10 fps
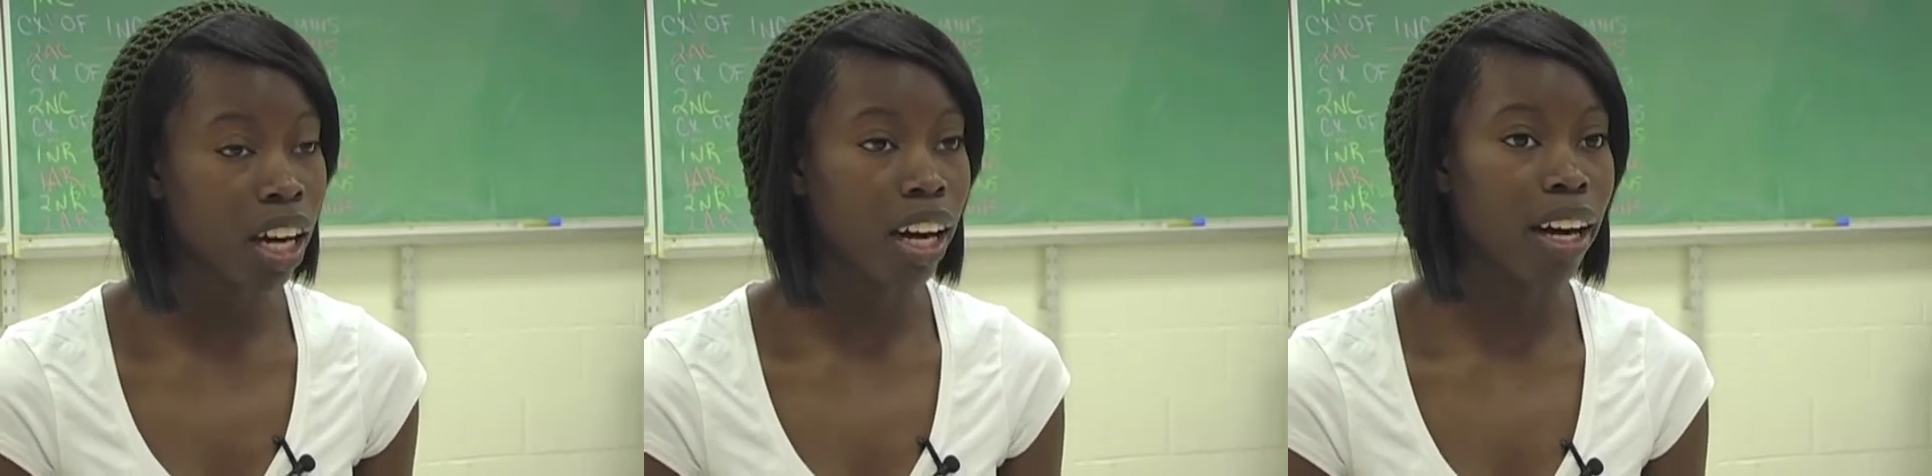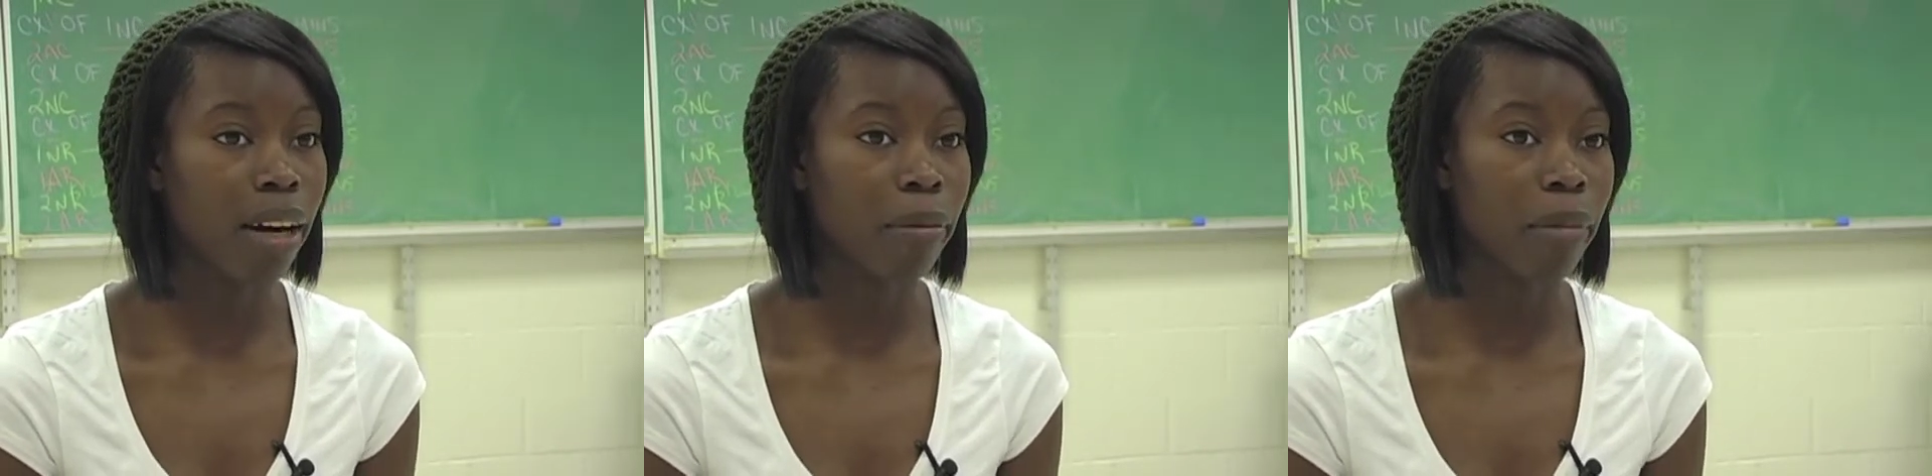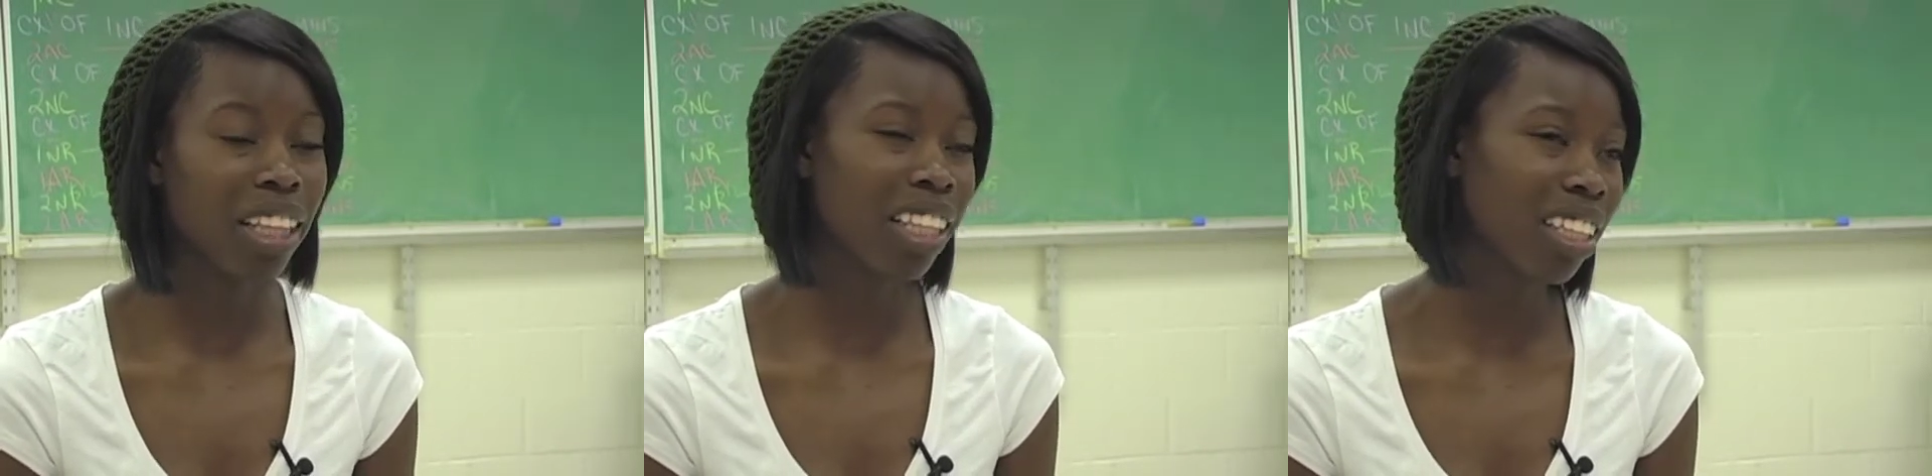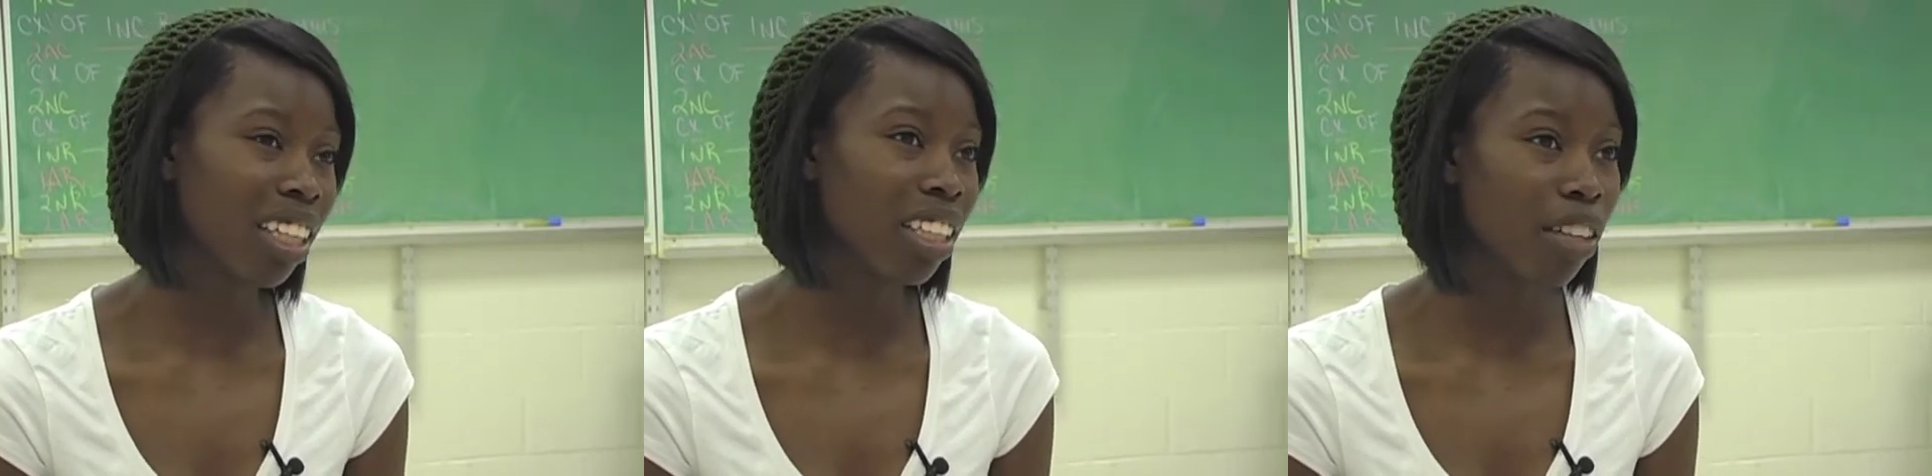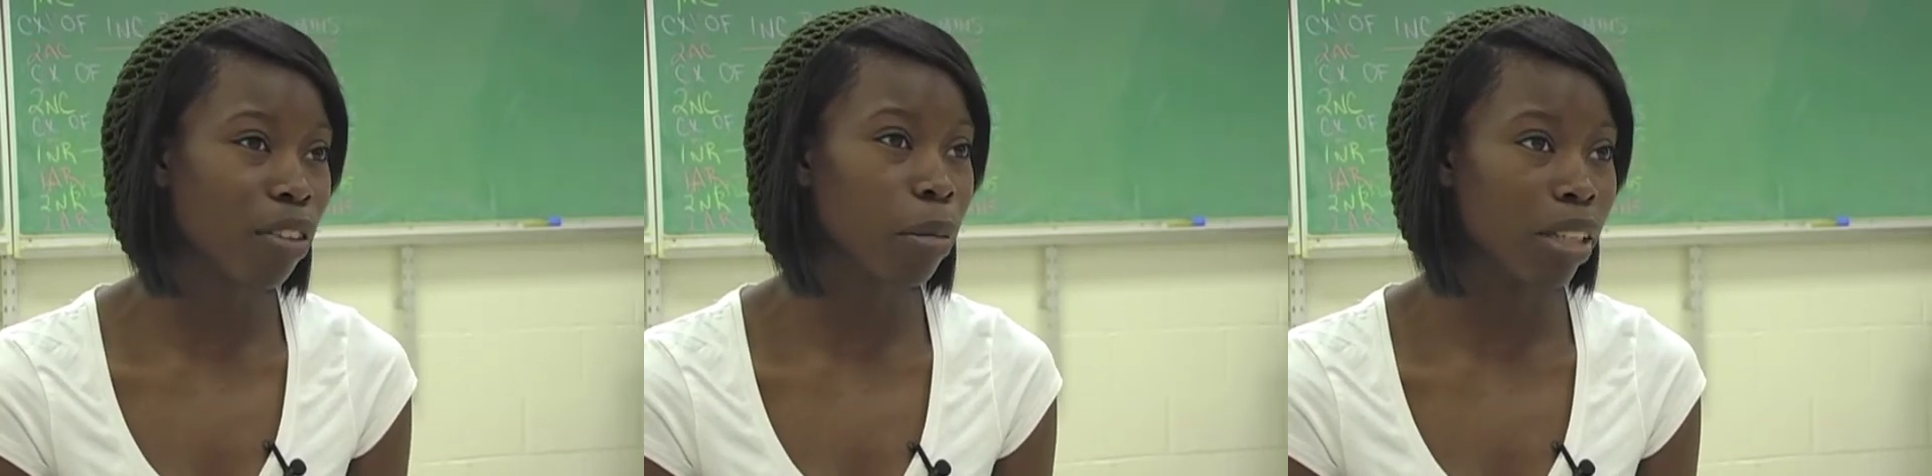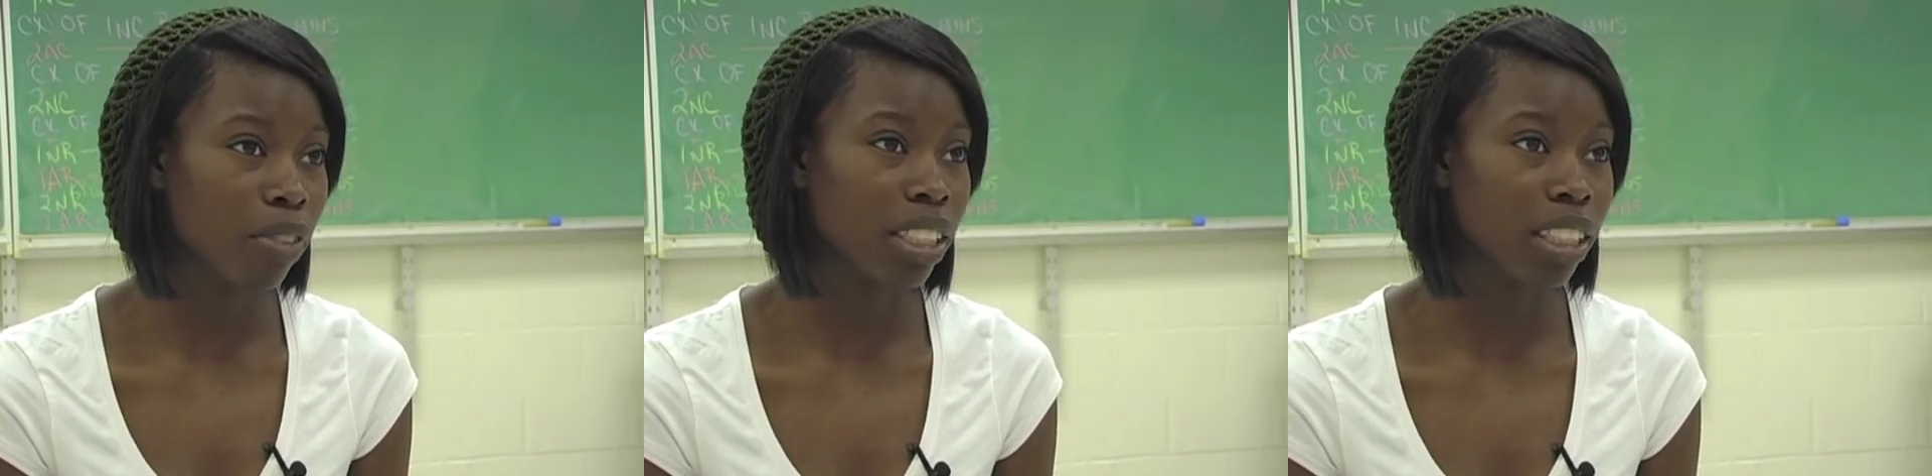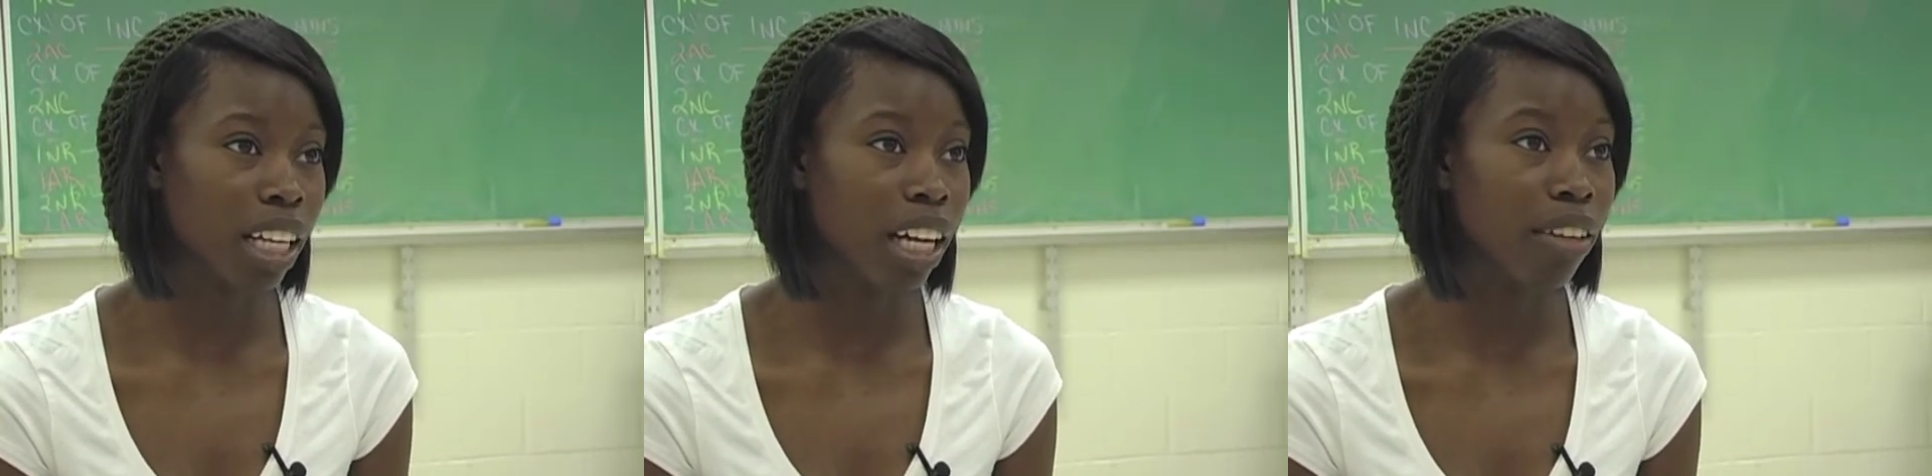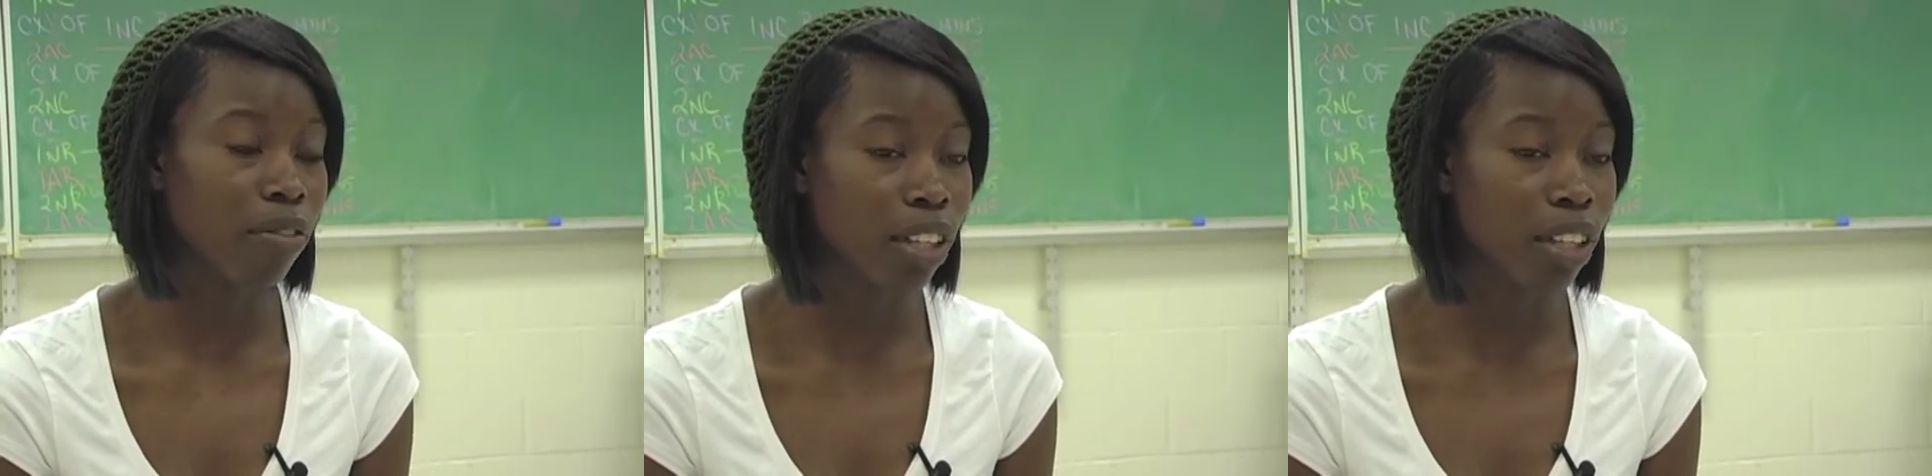I think there are a few benefits to that.